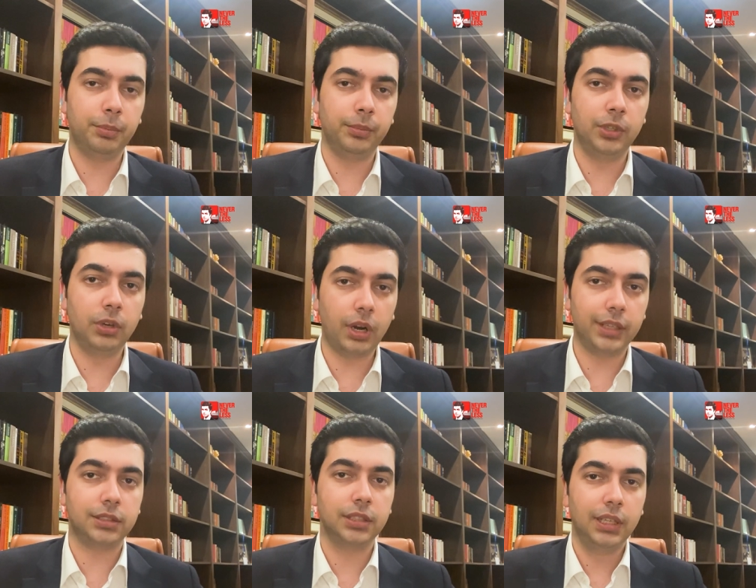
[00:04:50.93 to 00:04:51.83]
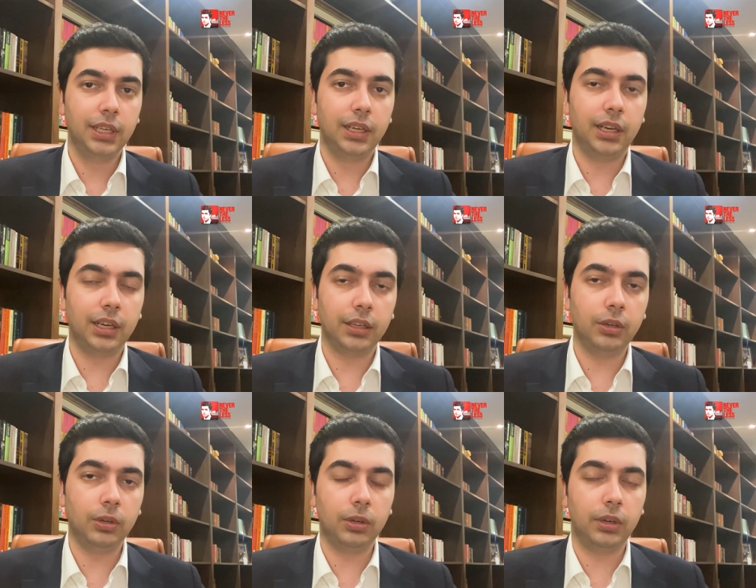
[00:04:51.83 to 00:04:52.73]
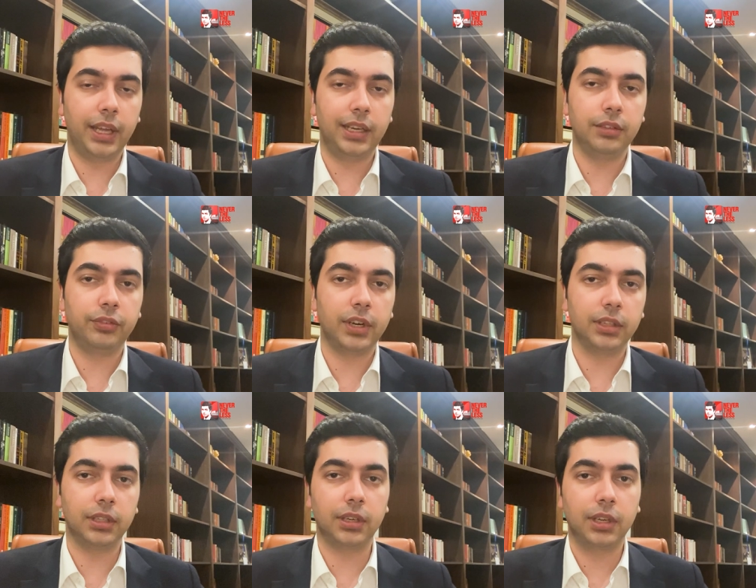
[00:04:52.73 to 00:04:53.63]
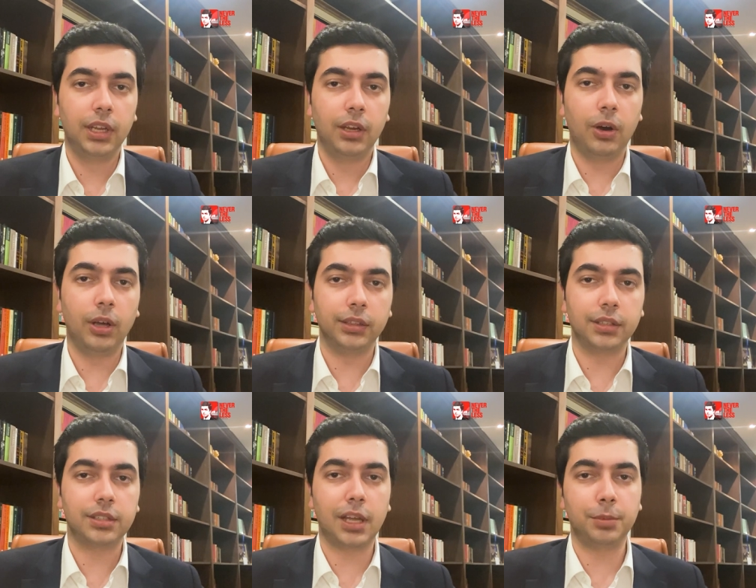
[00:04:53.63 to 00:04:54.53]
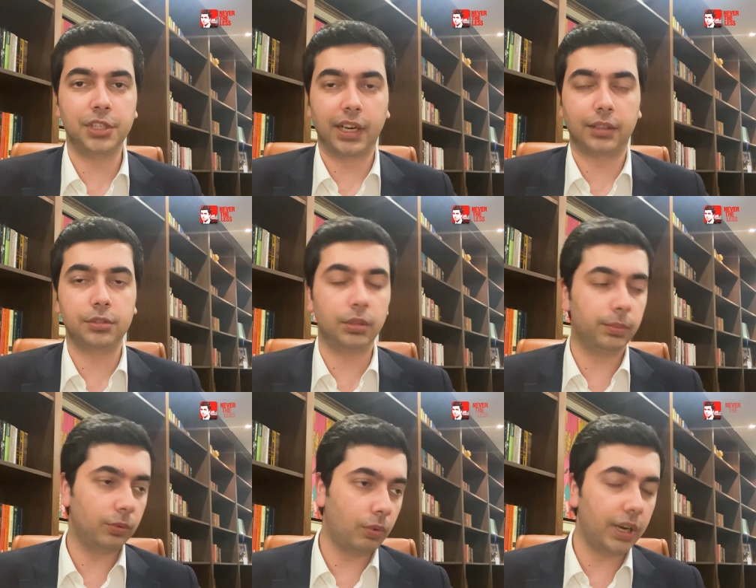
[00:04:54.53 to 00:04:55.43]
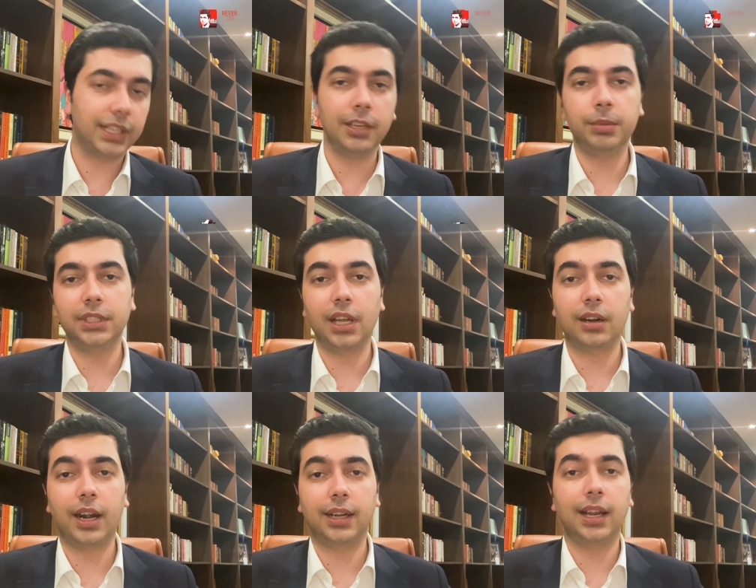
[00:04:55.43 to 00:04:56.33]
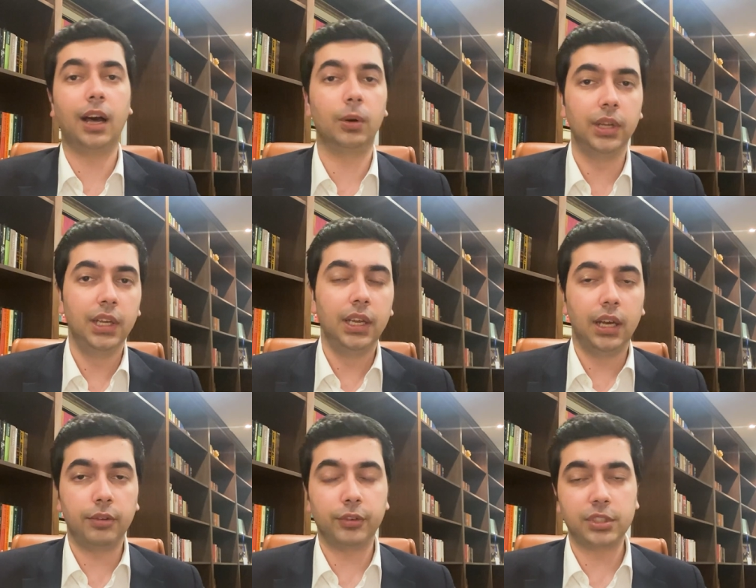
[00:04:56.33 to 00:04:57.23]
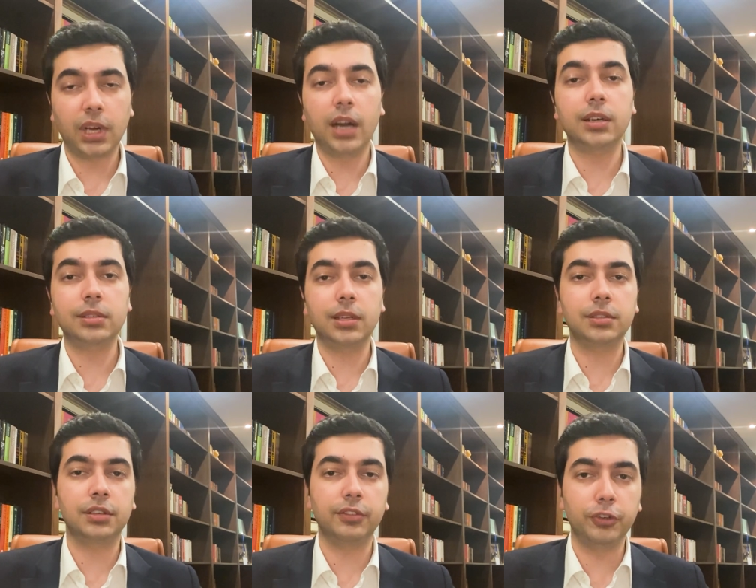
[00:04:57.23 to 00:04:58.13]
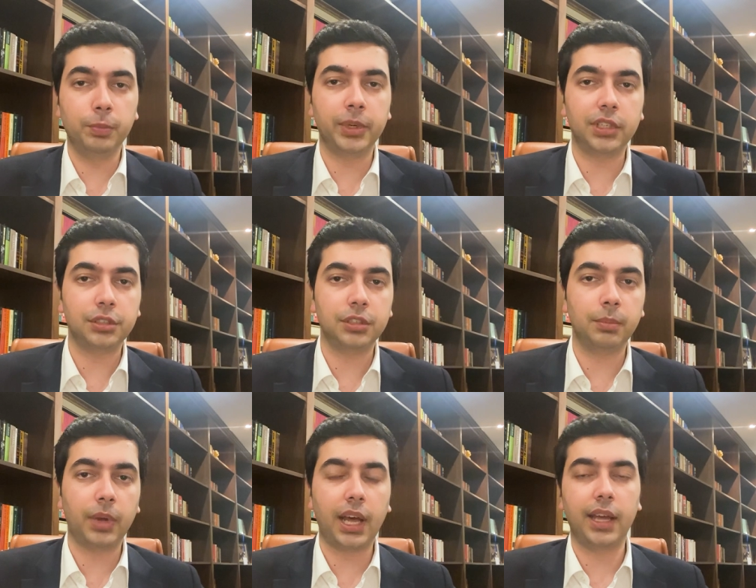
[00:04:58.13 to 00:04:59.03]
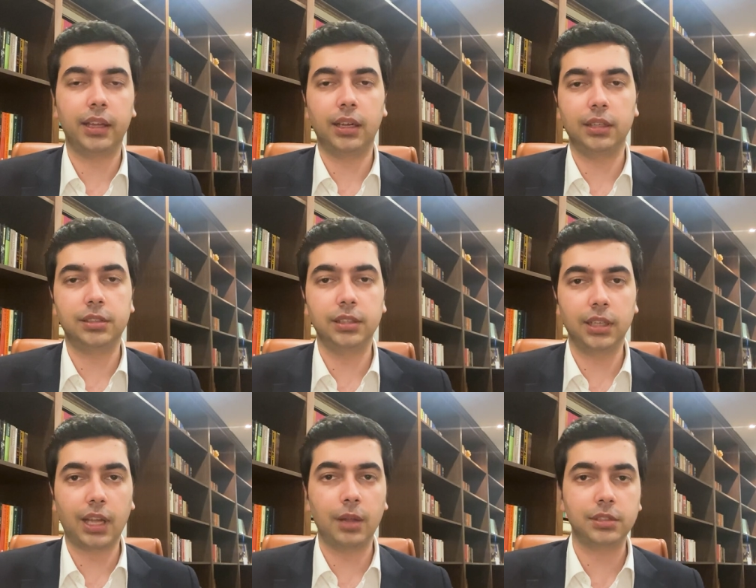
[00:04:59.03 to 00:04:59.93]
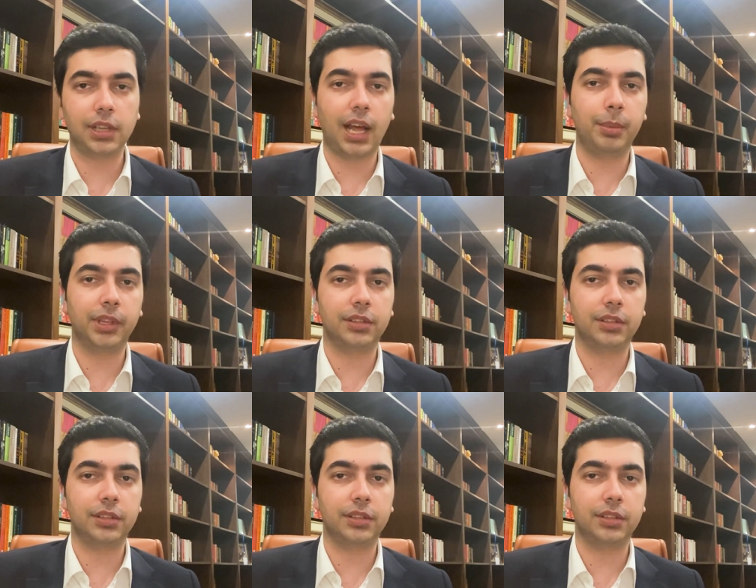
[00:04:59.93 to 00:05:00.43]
not go any further on the subject. So what can be done right now? For starters, there's a review petition by senior counsel Abed